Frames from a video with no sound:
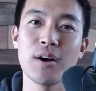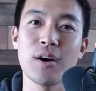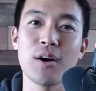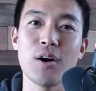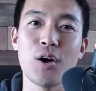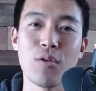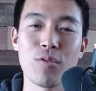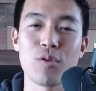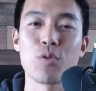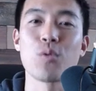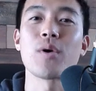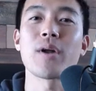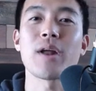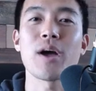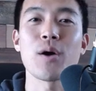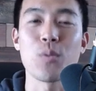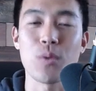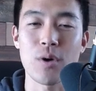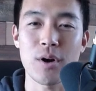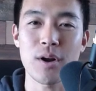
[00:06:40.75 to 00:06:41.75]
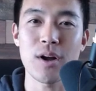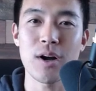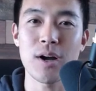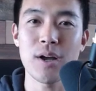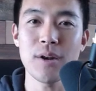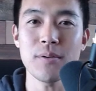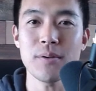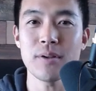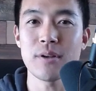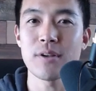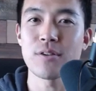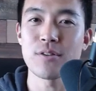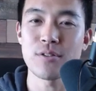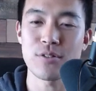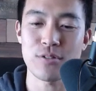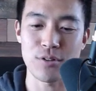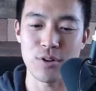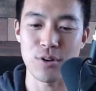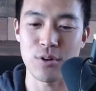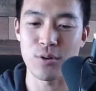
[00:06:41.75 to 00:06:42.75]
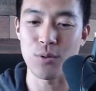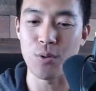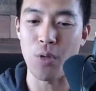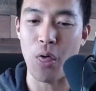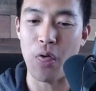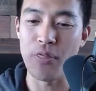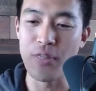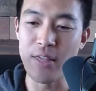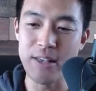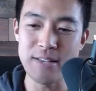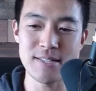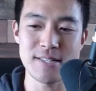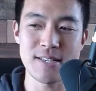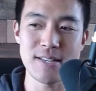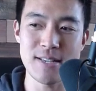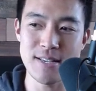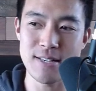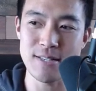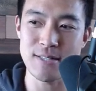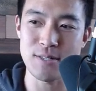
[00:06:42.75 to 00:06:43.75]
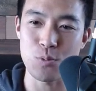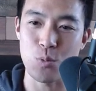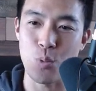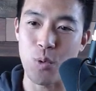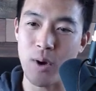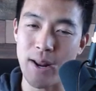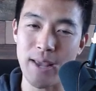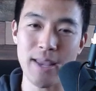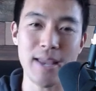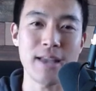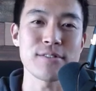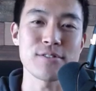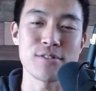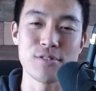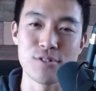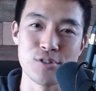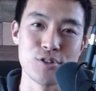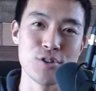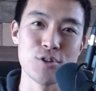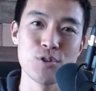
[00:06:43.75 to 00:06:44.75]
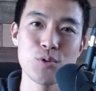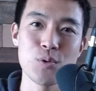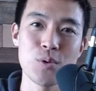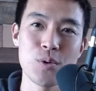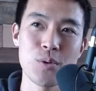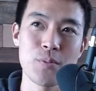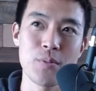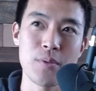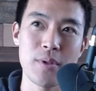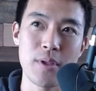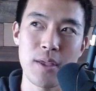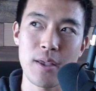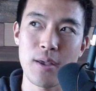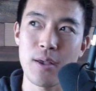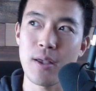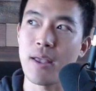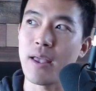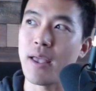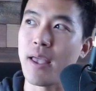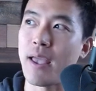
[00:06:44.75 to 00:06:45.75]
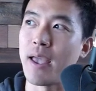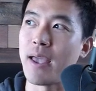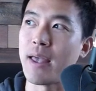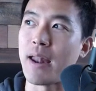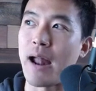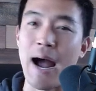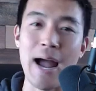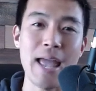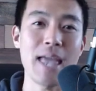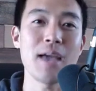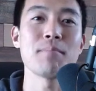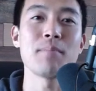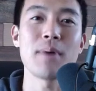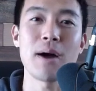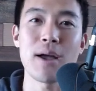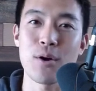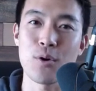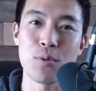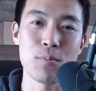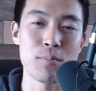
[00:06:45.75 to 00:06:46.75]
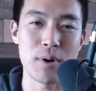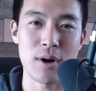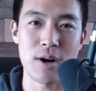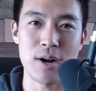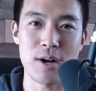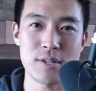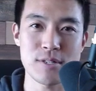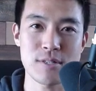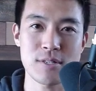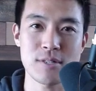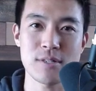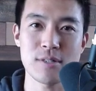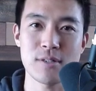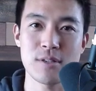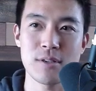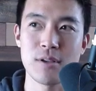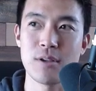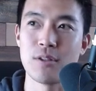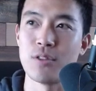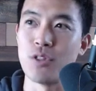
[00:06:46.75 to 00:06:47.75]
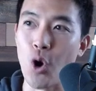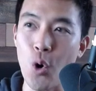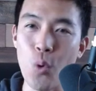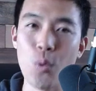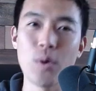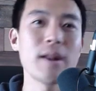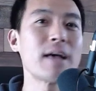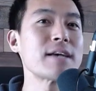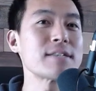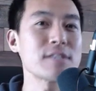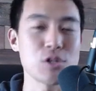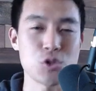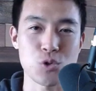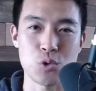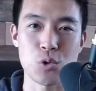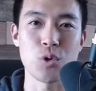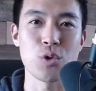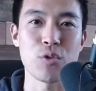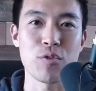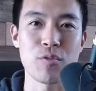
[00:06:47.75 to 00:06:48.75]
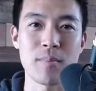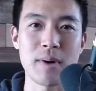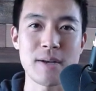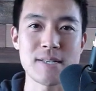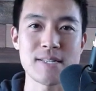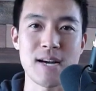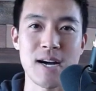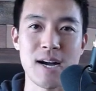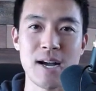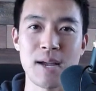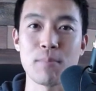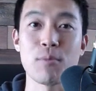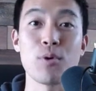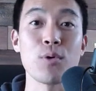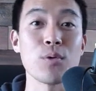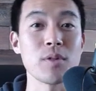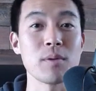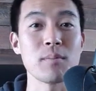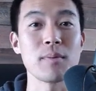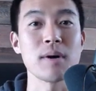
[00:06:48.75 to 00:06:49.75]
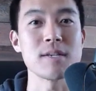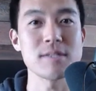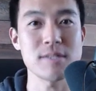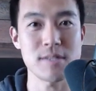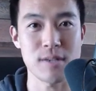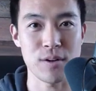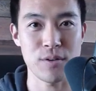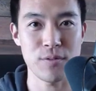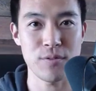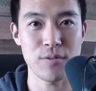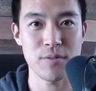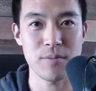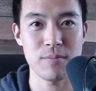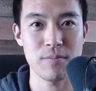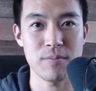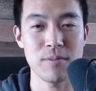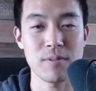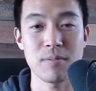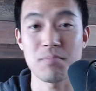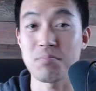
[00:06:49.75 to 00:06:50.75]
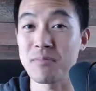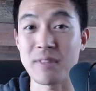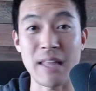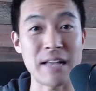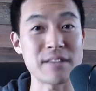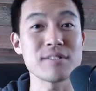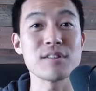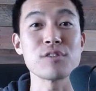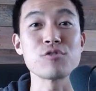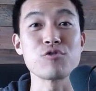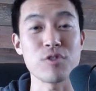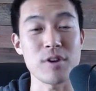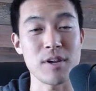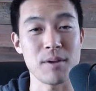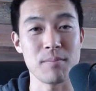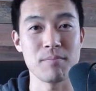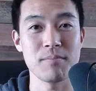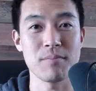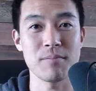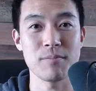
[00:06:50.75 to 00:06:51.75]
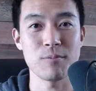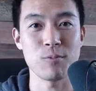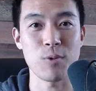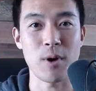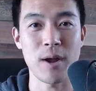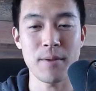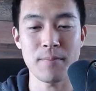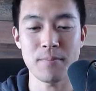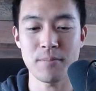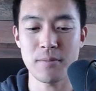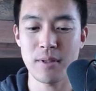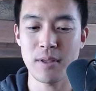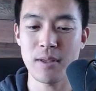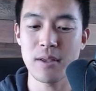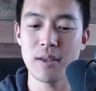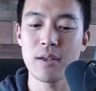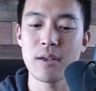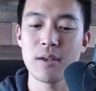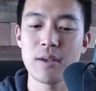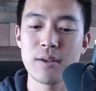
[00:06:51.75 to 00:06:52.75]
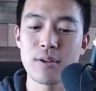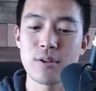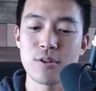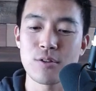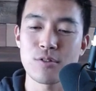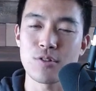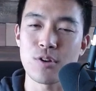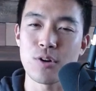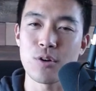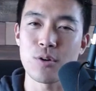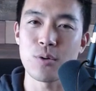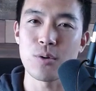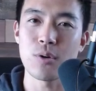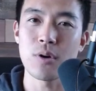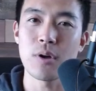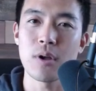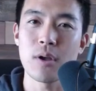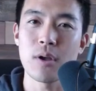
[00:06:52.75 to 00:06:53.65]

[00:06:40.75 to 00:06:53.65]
over what I work on. So this is what I get to do. And I am my own boss. No one has control over my time, only myself. That's the dream, right? So